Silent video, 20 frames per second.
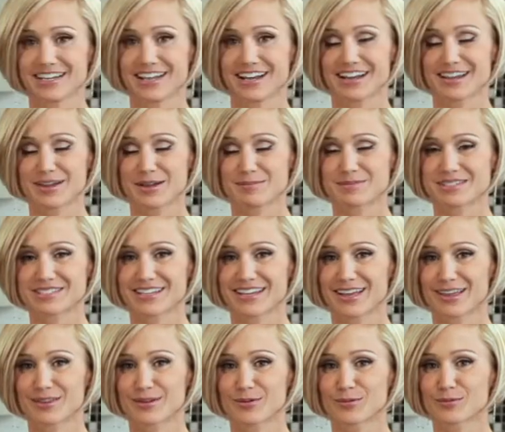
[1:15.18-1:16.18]
and it comes
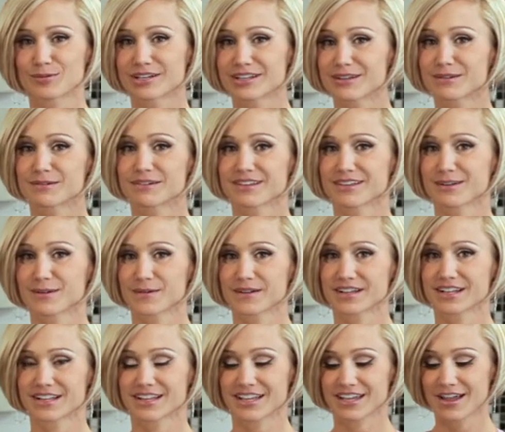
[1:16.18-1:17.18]
together really
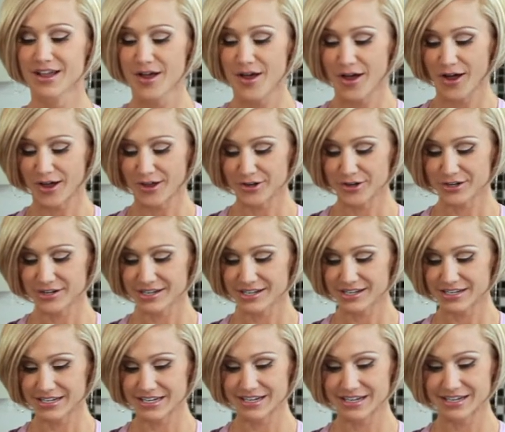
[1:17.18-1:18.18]
quickly. All you're gonna
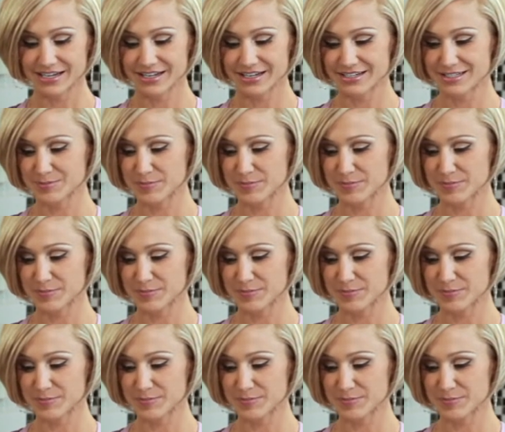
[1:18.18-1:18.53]
need is